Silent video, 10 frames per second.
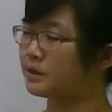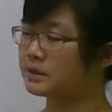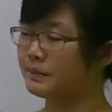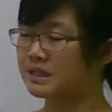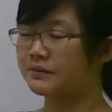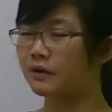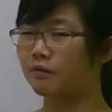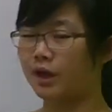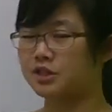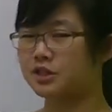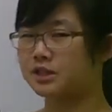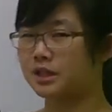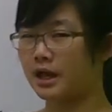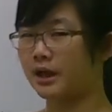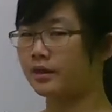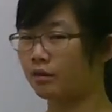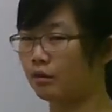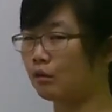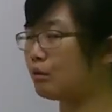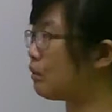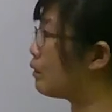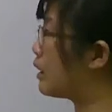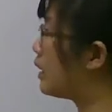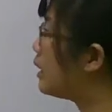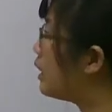specific reactions that they undergo. Okay.